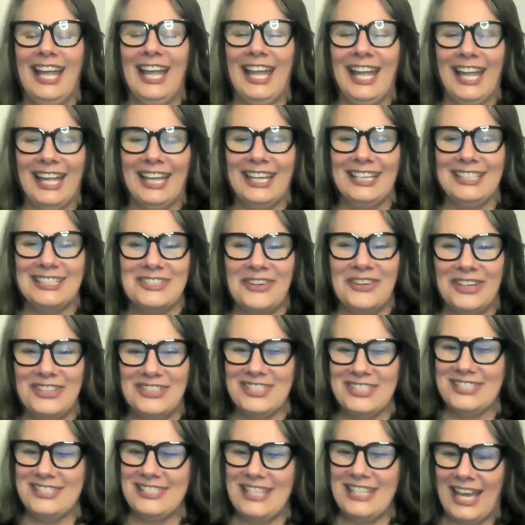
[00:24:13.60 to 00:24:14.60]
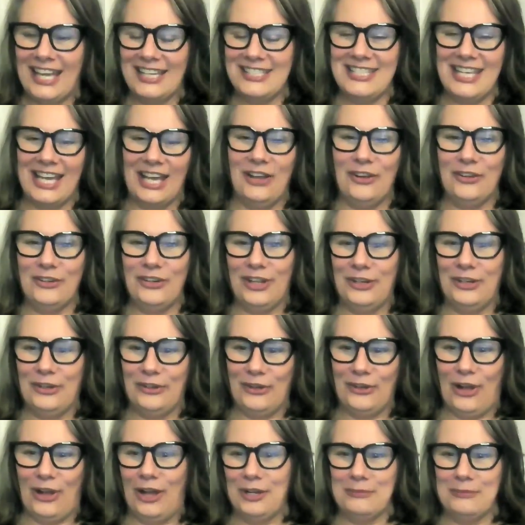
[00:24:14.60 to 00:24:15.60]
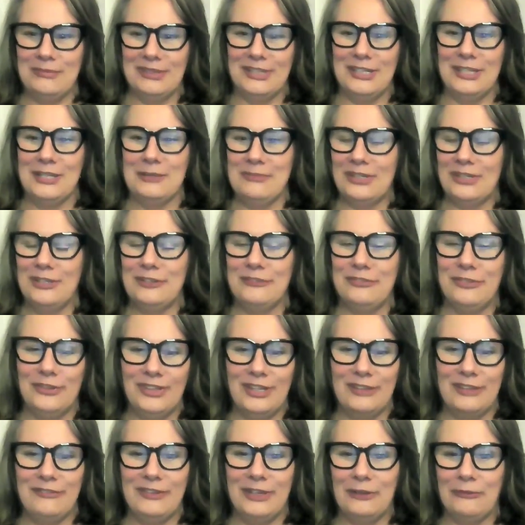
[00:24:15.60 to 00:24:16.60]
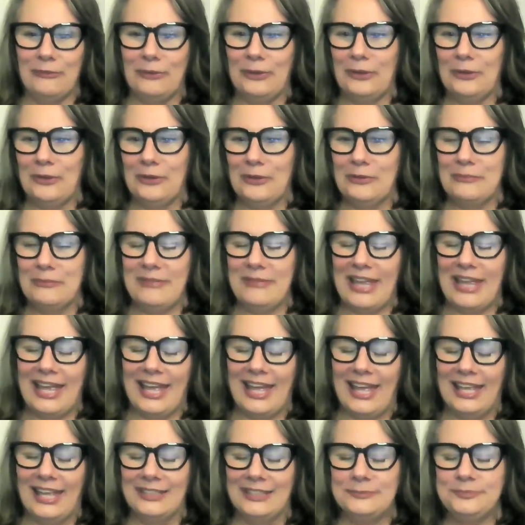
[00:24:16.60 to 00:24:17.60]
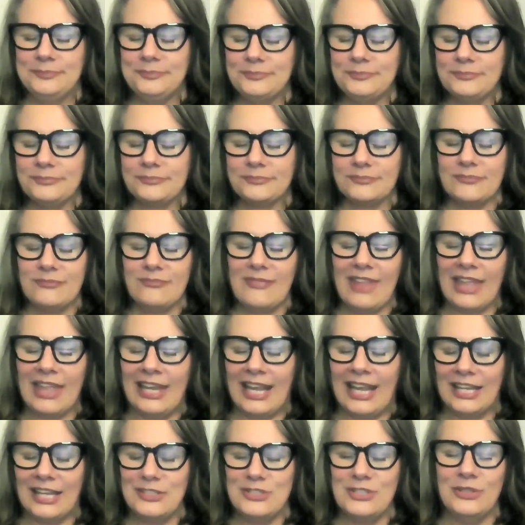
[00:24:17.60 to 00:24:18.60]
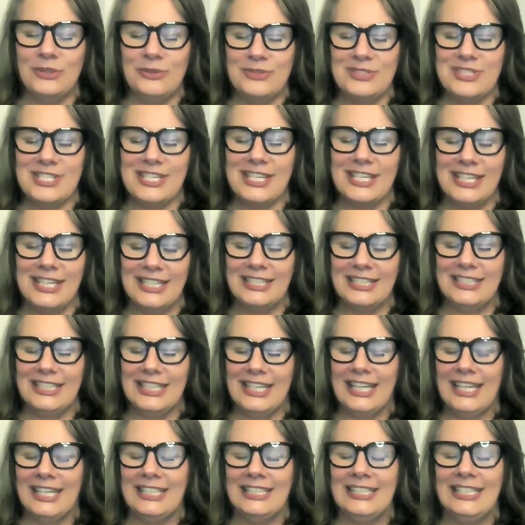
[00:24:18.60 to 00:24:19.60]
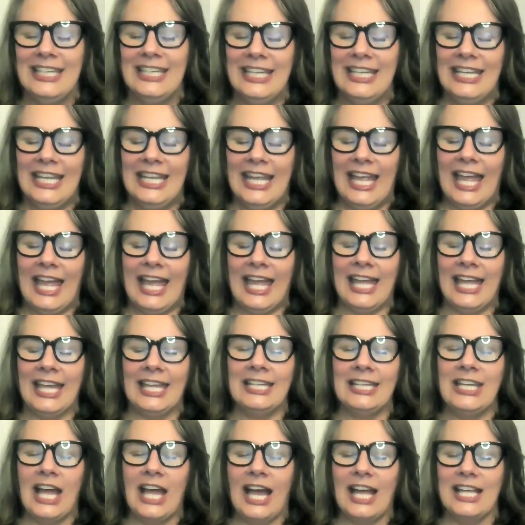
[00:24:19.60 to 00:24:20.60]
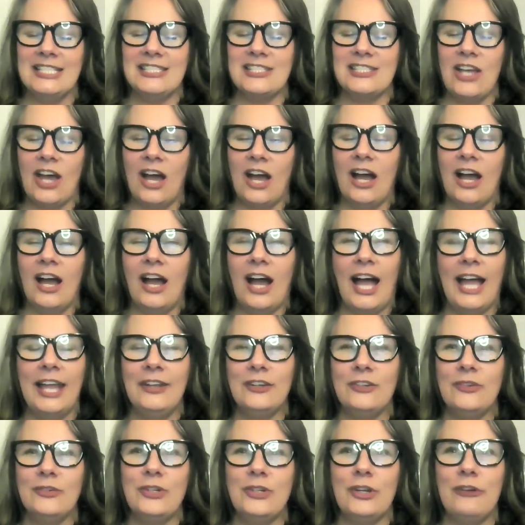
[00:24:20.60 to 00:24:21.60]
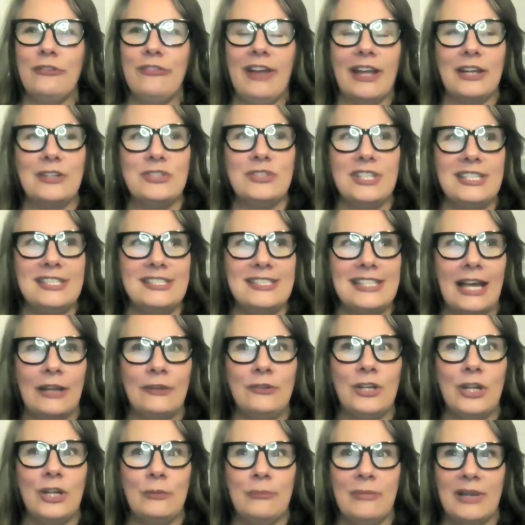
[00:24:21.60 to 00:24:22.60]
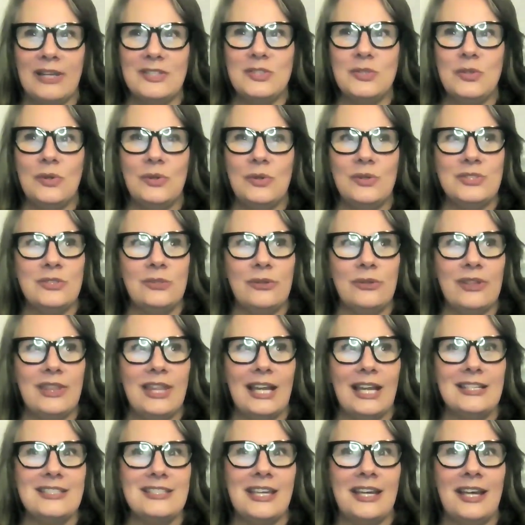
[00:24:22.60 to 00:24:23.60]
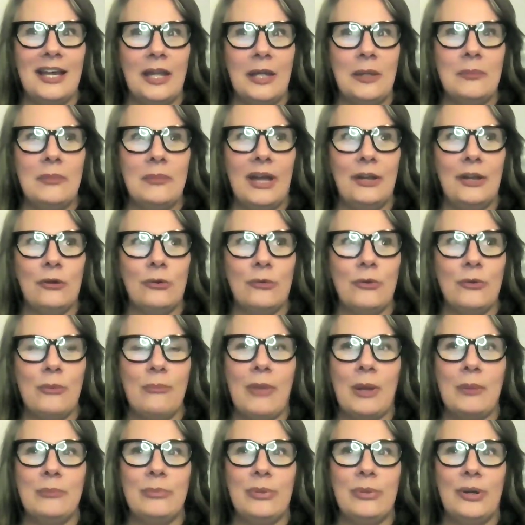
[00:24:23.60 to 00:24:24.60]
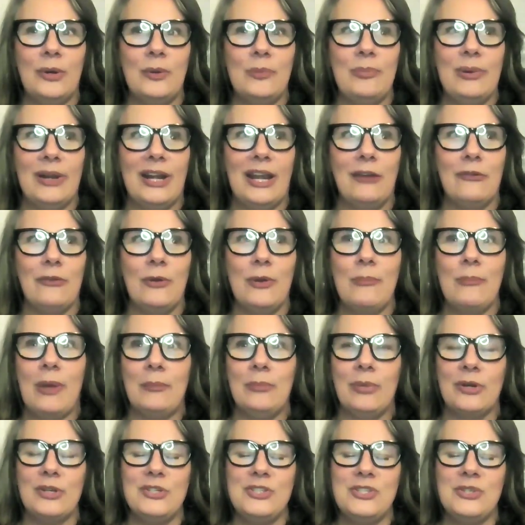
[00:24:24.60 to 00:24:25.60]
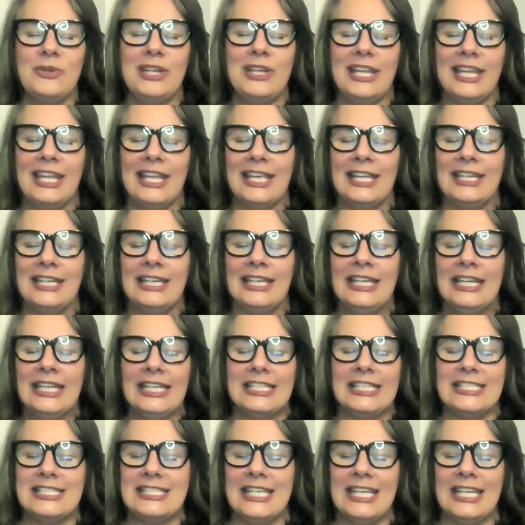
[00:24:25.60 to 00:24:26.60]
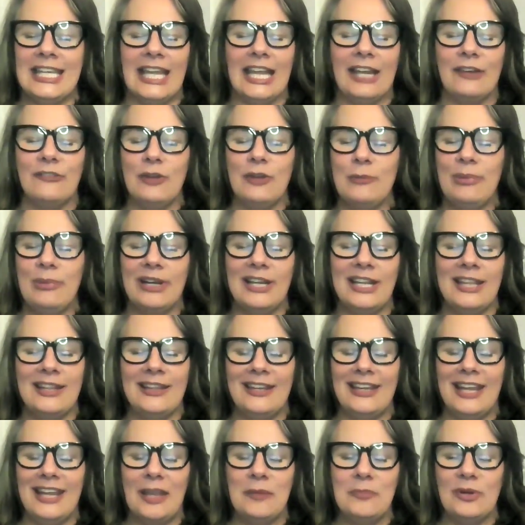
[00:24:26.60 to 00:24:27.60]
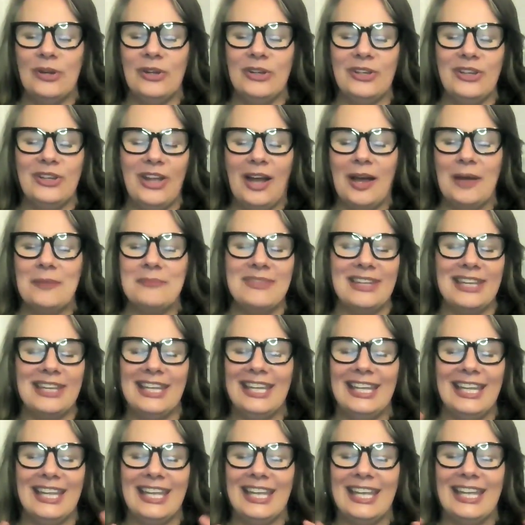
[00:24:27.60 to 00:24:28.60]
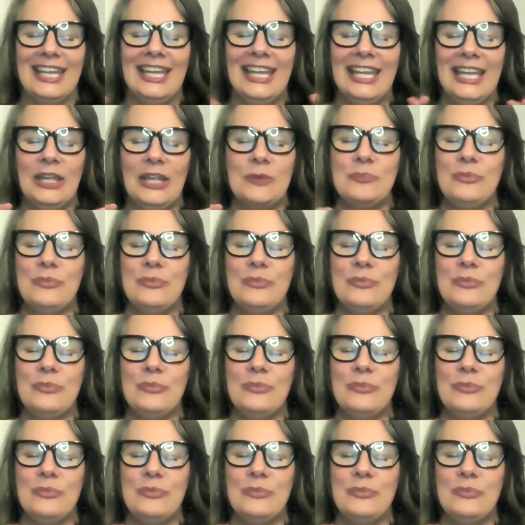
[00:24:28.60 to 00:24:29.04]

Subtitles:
And so I just sat down on her ottoman in the middle of her living room, and I tuned in, and And I don't know if I actually sounded out my soul's note at that time. I don't remember, but I remember tuning in and seeing everybody in the neighborhood coming and